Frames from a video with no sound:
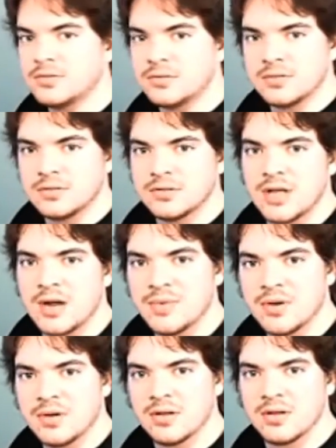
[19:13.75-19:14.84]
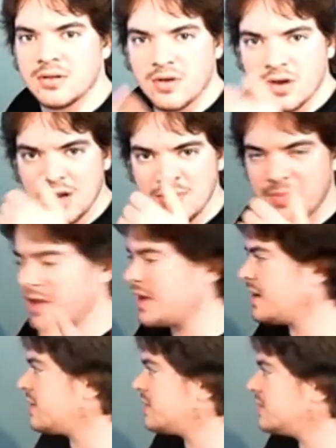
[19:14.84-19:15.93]
you hook up
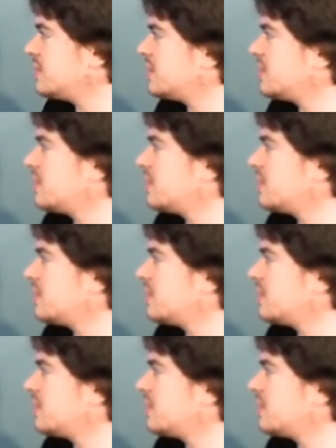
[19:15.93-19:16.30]
your bank,